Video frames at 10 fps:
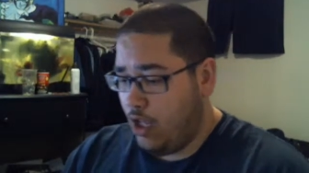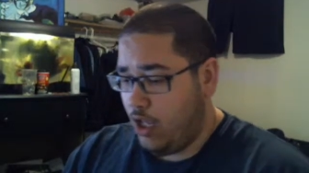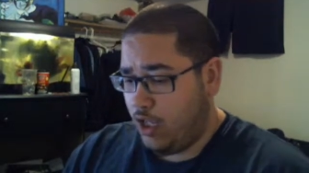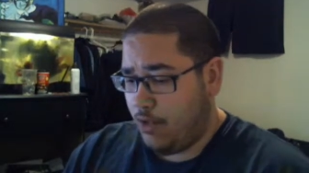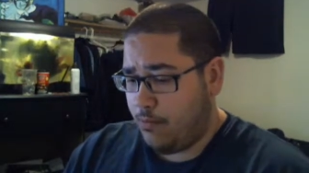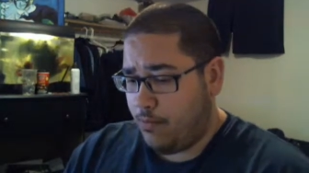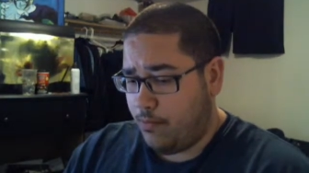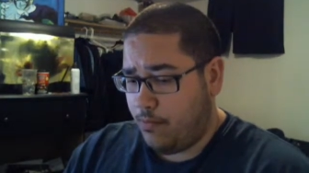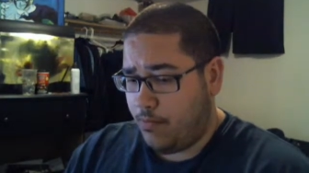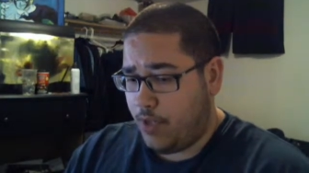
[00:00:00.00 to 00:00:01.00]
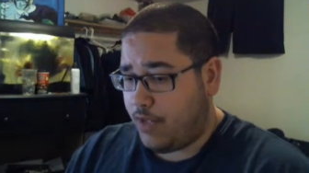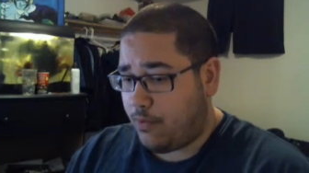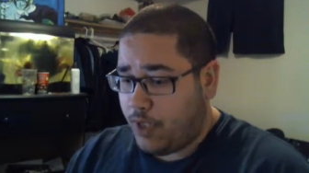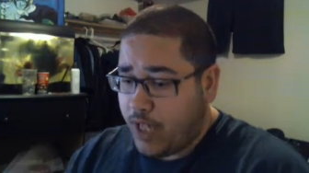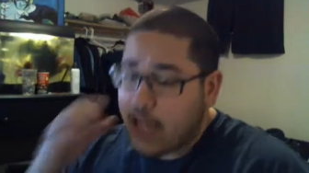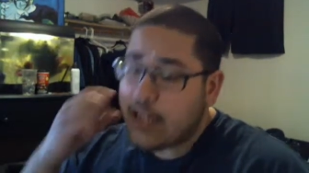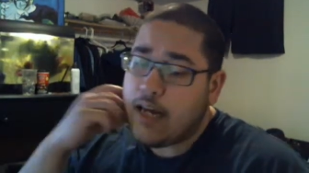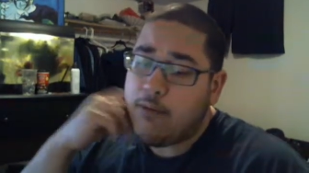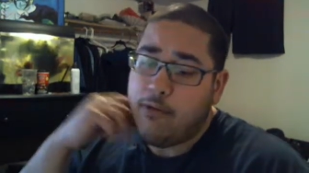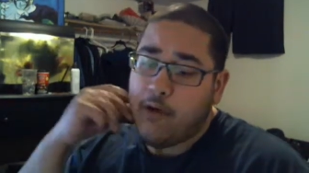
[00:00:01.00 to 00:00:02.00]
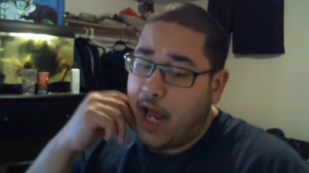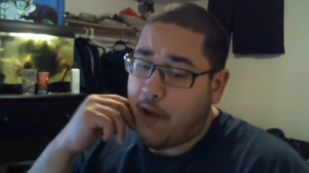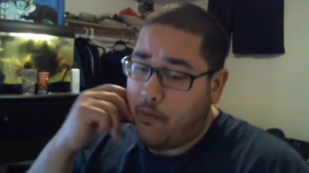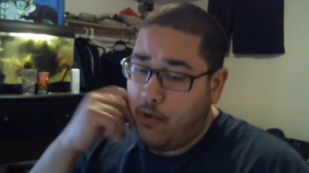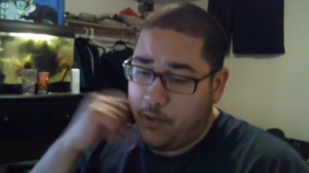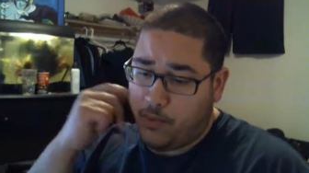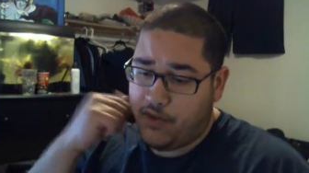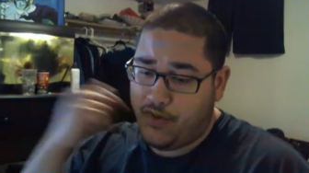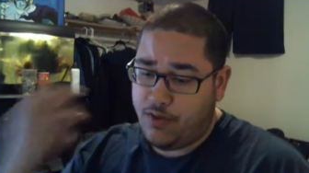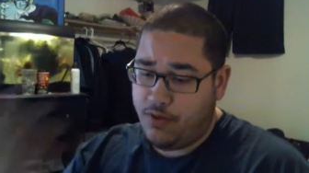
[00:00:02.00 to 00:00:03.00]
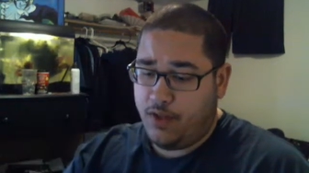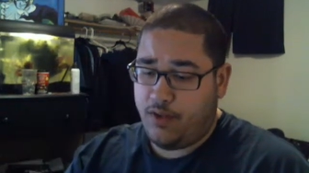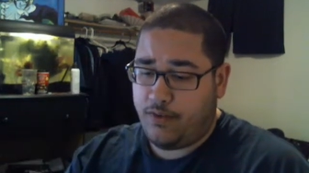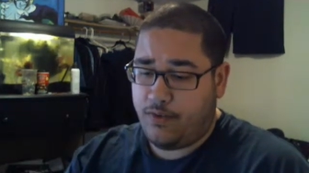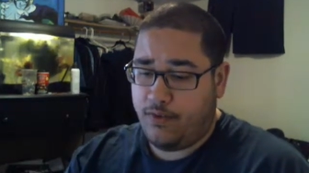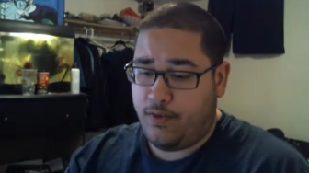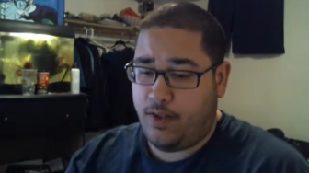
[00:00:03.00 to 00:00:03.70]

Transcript: Um, it's really odd how I want to pursue this.